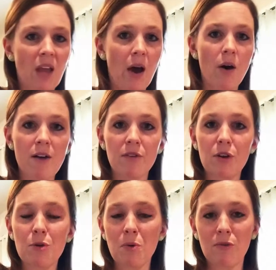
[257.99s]
However
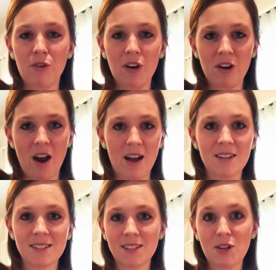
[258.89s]
you prefer your
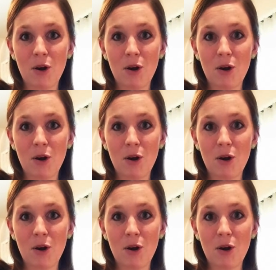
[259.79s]
eggs,